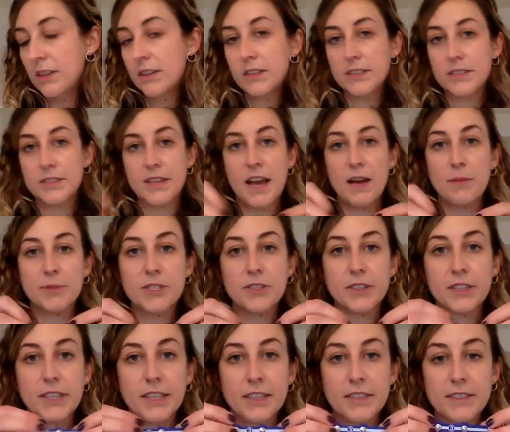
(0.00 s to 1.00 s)
snap
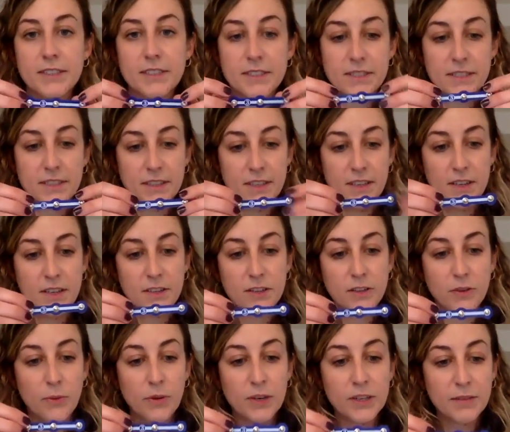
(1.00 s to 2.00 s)
circuits. The
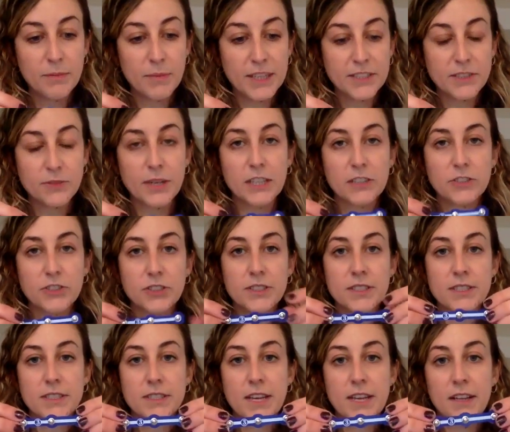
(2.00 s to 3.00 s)
one in my directions
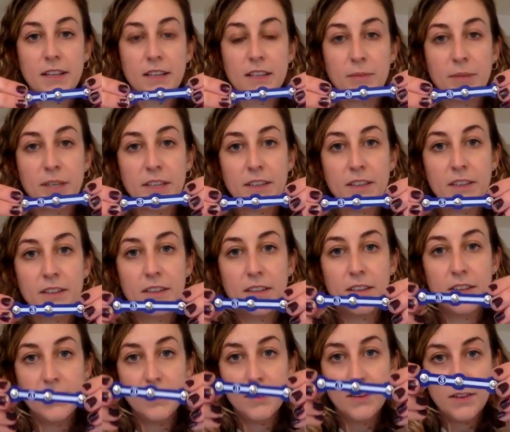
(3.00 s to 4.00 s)
is telling me
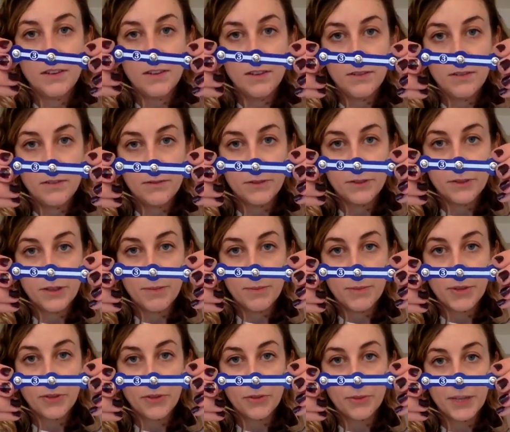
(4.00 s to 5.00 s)
for number
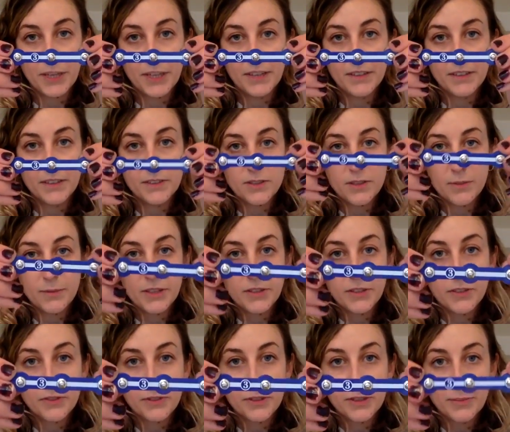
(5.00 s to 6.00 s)
3. So I'm gonna
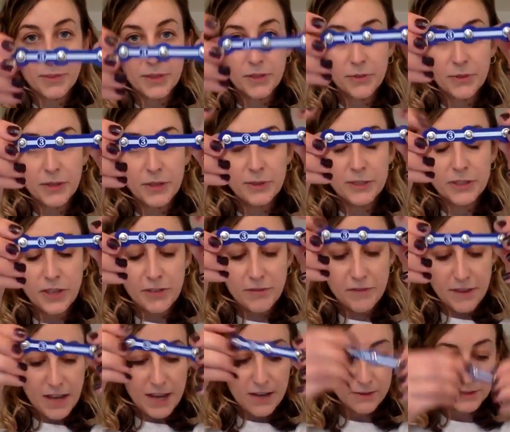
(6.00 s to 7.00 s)
look for number 3, which I
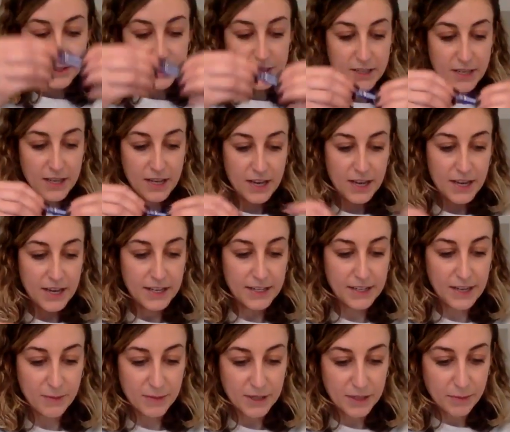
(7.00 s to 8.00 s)
found, and
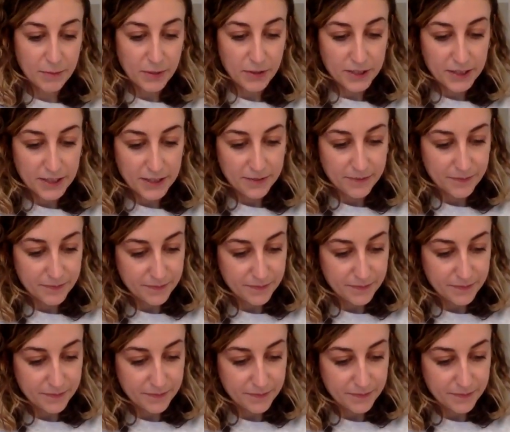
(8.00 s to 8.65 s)
I'm gonna put it